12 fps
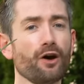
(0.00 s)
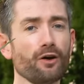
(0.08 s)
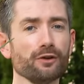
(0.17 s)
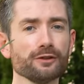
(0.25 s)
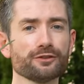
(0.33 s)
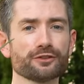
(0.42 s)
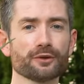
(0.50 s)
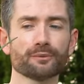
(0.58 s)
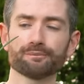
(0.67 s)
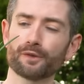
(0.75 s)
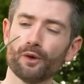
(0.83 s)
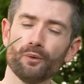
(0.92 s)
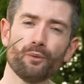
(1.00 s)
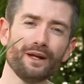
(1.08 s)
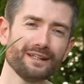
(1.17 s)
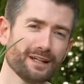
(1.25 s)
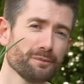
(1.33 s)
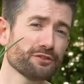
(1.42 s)
Also, when
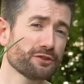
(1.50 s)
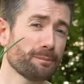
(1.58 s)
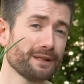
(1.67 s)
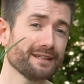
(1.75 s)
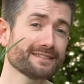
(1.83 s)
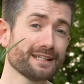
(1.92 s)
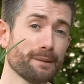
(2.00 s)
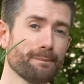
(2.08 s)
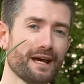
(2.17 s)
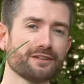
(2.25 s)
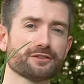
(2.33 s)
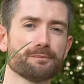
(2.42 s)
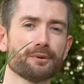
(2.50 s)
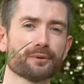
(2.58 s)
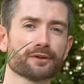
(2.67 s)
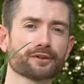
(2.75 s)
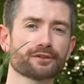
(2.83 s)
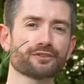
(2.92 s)
it comes to planting in beds and
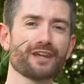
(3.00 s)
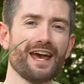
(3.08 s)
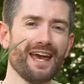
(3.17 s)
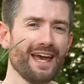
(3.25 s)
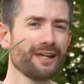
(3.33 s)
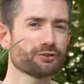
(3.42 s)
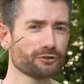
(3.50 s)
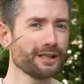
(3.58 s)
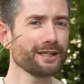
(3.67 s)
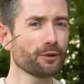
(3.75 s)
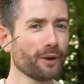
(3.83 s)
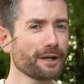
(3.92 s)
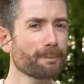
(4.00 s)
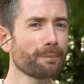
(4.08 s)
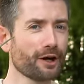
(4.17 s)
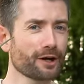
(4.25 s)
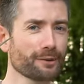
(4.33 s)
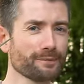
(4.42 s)
borders, it's really quite a
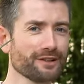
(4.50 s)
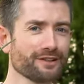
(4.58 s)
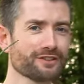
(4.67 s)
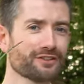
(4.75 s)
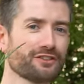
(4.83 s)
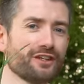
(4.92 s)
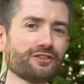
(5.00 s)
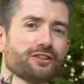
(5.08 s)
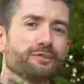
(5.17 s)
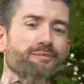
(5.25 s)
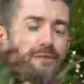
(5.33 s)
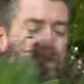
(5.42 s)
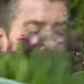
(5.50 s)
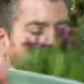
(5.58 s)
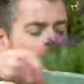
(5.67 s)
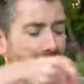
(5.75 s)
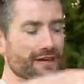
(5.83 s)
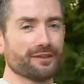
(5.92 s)
permanent decision
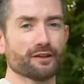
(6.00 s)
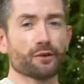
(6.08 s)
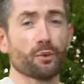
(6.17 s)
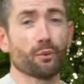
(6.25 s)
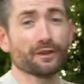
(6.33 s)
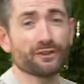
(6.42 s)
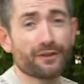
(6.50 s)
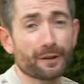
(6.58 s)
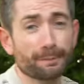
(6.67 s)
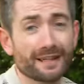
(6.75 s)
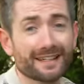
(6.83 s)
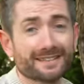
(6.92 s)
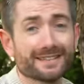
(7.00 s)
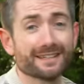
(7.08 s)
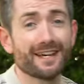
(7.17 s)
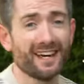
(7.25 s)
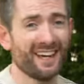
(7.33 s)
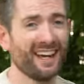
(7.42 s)
in that once they're planted,
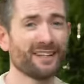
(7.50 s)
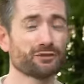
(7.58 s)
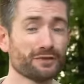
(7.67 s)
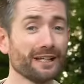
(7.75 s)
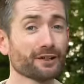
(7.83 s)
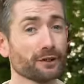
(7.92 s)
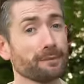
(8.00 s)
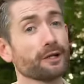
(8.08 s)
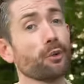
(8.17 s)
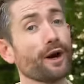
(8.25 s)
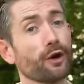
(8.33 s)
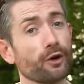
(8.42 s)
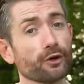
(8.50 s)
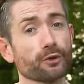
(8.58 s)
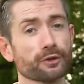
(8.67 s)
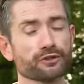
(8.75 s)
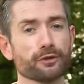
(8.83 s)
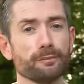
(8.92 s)
it's really going to be quite
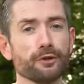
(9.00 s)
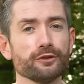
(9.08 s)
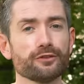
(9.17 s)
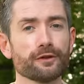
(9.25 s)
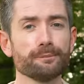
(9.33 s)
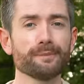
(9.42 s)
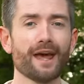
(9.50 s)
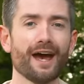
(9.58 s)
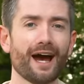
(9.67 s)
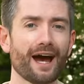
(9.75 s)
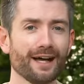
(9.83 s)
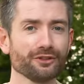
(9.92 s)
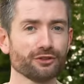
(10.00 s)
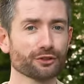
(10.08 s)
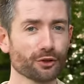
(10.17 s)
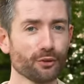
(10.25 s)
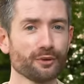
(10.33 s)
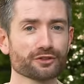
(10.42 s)
awkward to move them, and
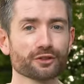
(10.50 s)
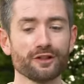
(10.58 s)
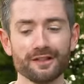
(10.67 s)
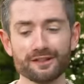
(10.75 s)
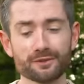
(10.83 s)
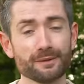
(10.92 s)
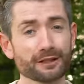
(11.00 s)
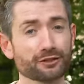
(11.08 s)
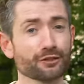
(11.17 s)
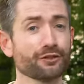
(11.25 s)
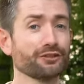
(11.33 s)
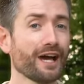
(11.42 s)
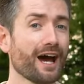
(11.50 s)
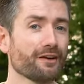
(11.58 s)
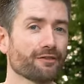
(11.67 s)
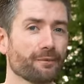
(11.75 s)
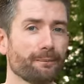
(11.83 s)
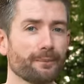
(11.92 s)
you're always going to need to make sure that you
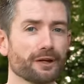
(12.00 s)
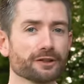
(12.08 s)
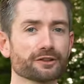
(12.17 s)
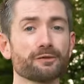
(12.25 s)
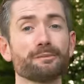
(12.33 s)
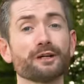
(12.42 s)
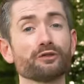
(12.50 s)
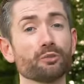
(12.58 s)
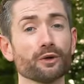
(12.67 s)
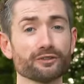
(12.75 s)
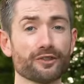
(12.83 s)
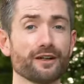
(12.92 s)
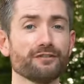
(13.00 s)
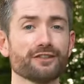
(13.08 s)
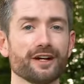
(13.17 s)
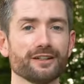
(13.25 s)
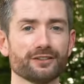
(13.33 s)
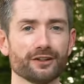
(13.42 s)
have them marked, because once they've
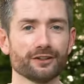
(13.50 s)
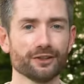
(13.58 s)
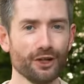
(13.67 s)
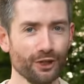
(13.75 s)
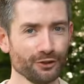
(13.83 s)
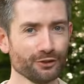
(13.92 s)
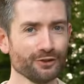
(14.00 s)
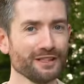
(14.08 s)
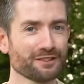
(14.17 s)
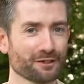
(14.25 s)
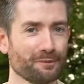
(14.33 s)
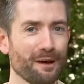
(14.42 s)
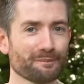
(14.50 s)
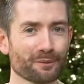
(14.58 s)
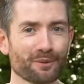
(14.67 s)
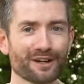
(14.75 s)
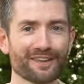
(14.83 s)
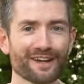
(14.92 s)
died down, you need to remember
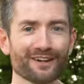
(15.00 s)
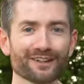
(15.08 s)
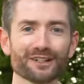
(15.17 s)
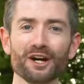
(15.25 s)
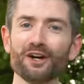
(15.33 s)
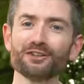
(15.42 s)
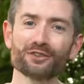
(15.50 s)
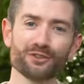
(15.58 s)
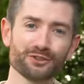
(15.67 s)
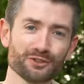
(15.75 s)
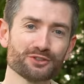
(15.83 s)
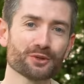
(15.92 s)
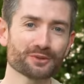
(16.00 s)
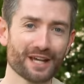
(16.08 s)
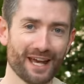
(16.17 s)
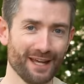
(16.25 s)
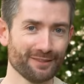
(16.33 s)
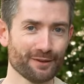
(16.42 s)
where they are so that you don't
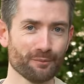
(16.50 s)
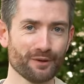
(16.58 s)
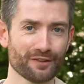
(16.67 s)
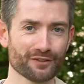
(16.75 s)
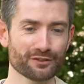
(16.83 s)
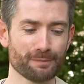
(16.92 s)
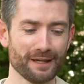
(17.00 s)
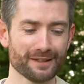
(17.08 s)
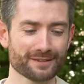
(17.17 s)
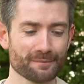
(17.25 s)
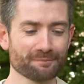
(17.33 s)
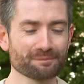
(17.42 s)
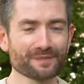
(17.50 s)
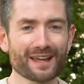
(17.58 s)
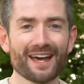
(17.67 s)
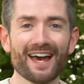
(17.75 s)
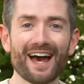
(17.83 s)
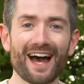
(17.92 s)
hit them with a spade.
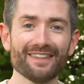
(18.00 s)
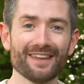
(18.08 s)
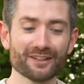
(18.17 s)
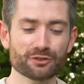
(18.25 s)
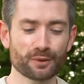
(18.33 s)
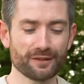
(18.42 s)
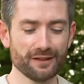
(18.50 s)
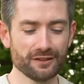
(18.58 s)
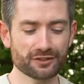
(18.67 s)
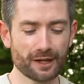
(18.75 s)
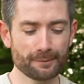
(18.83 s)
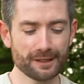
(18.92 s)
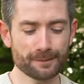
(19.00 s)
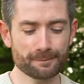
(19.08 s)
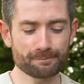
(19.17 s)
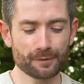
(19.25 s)
And that's where these come in.